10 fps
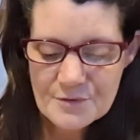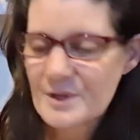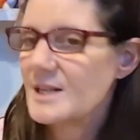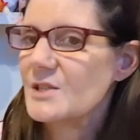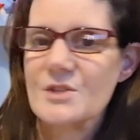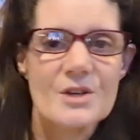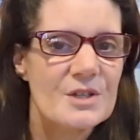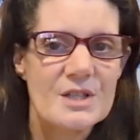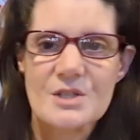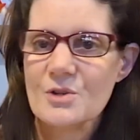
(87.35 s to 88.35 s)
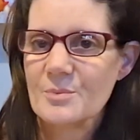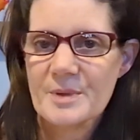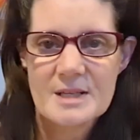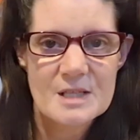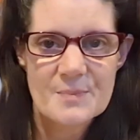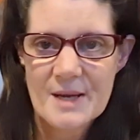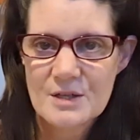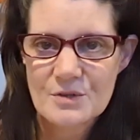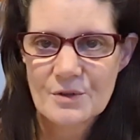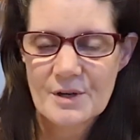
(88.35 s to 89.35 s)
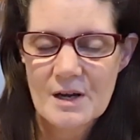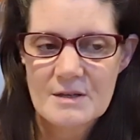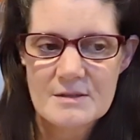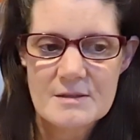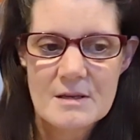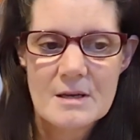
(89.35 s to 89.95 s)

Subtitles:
research is not being spent on us.